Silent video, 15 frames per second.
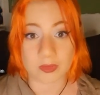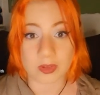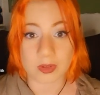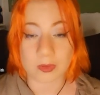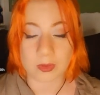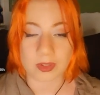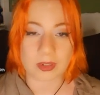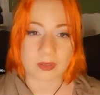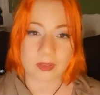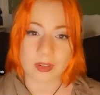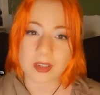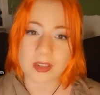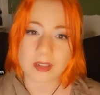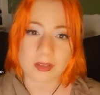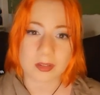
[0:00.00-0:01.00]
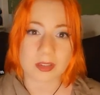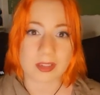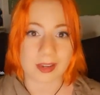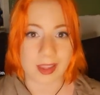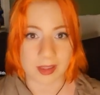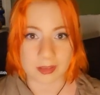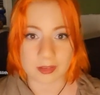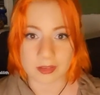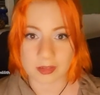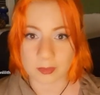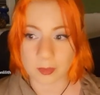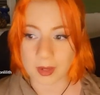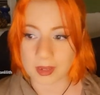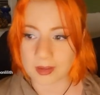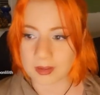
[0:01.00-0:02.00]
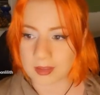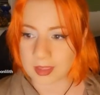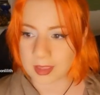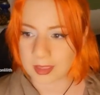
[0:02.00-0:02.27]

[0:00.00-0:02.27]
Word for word: view in a very good and healthy way.